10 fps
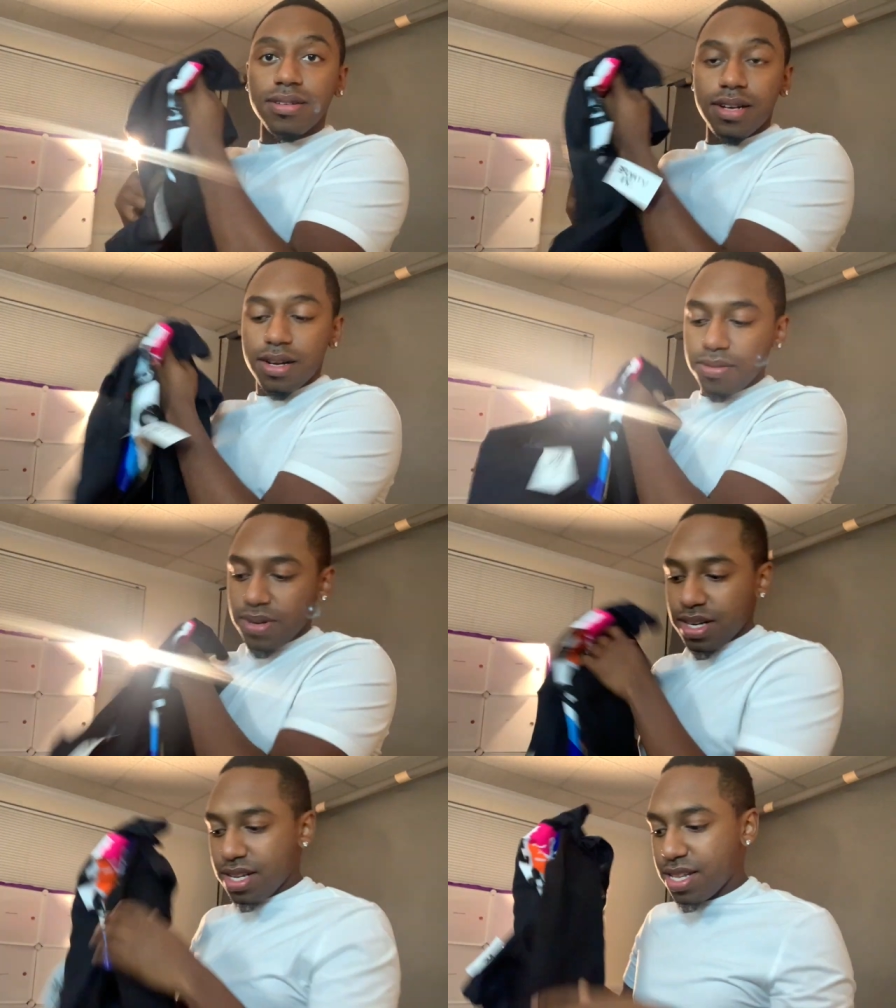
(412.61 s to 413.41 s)
You know, one
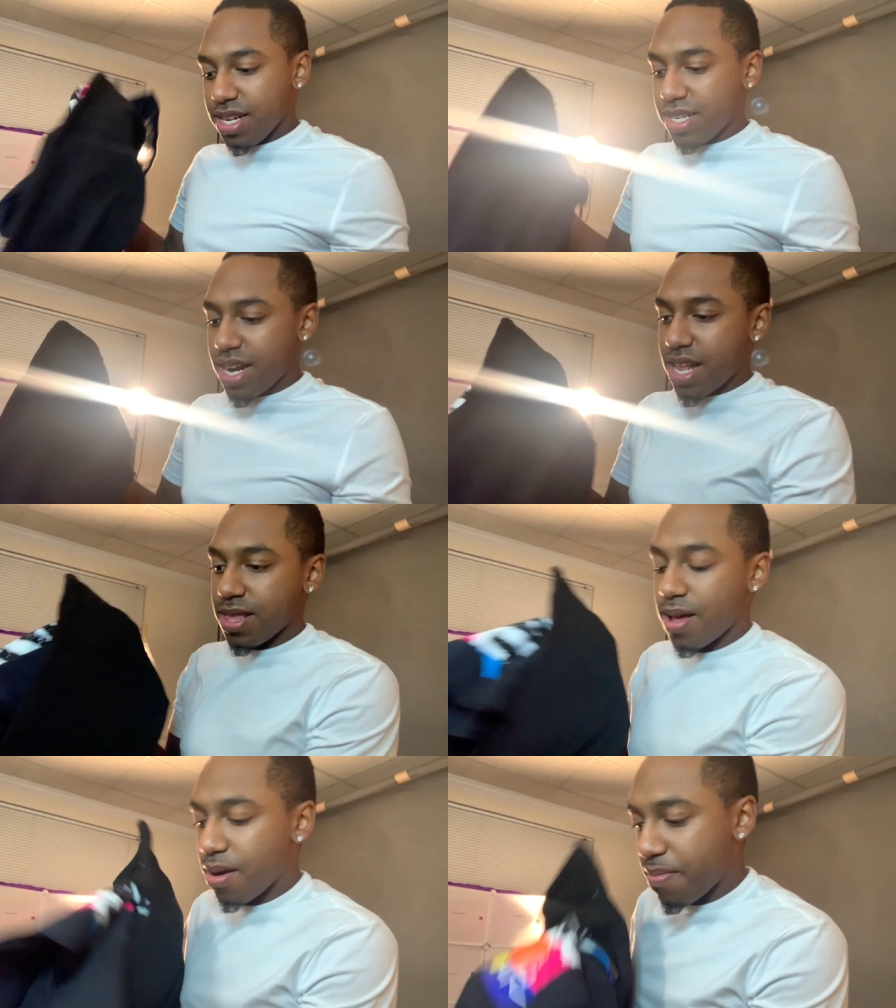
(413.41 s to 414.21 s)
of the things that I
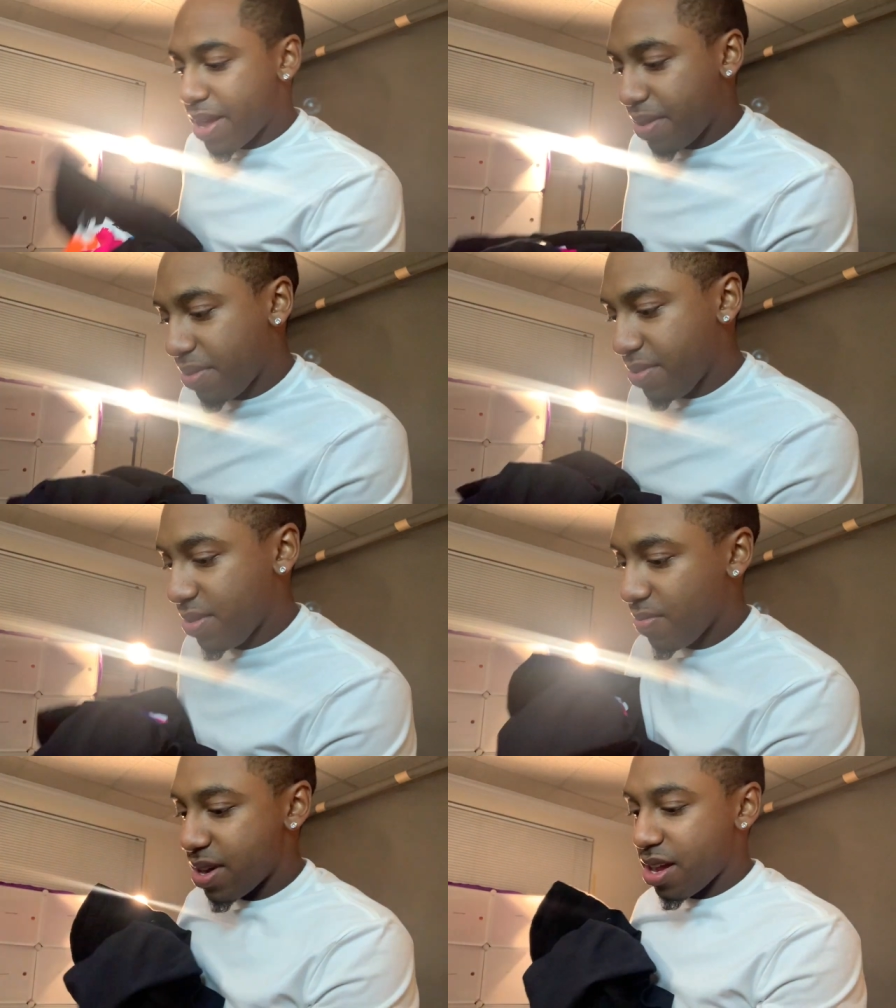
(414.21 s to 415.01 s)
thought about
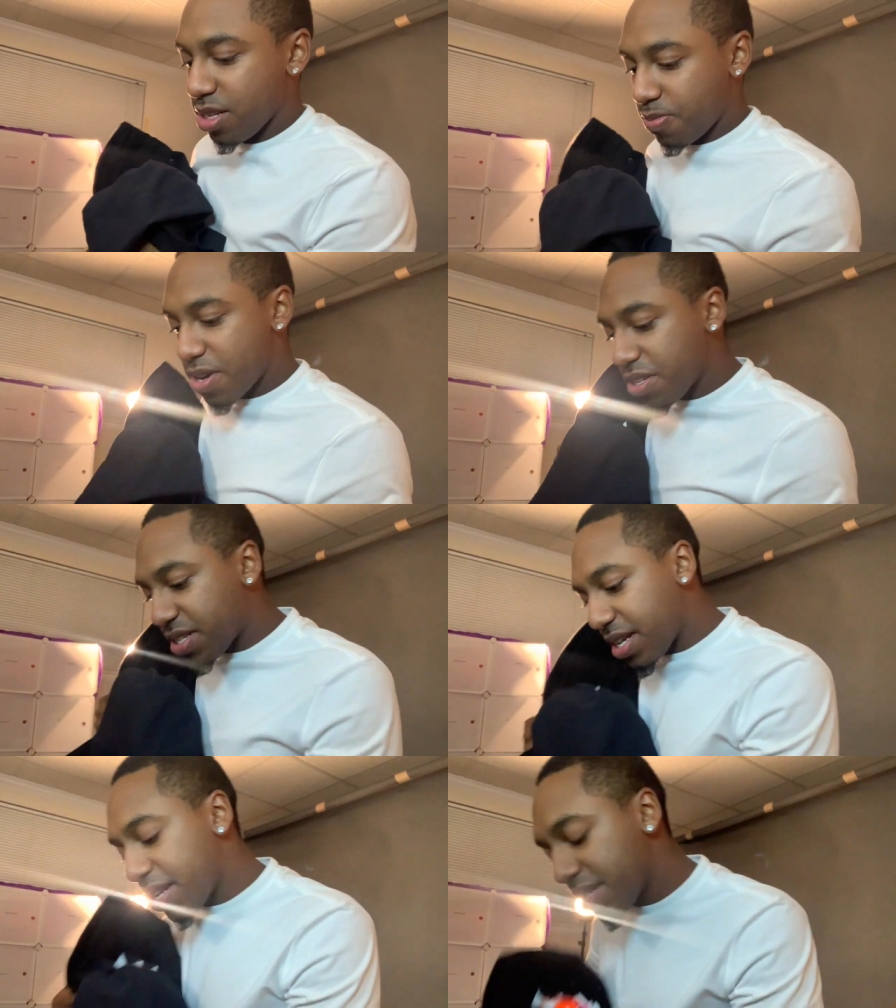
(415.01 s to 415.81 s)
when I was
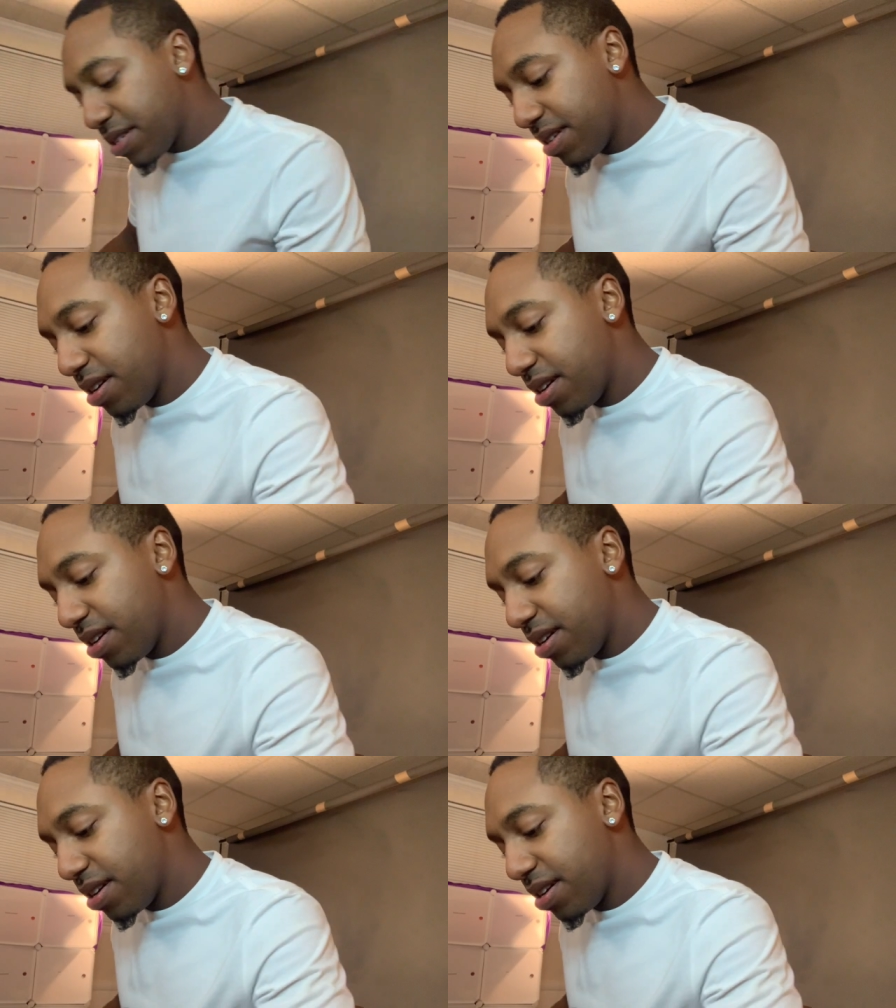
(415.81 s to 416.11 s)
purchasing this